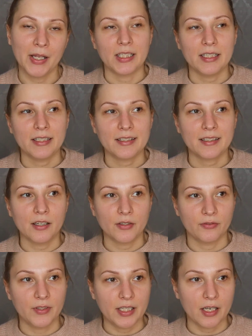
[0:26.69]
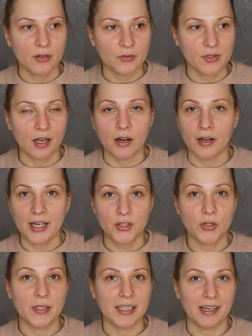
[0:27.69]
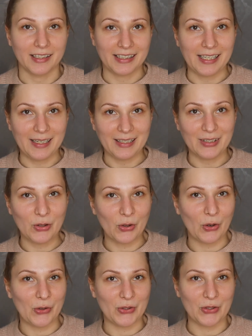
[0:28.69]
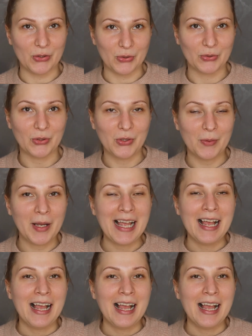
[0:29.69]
These kind of videos are actually a thing on YouTube.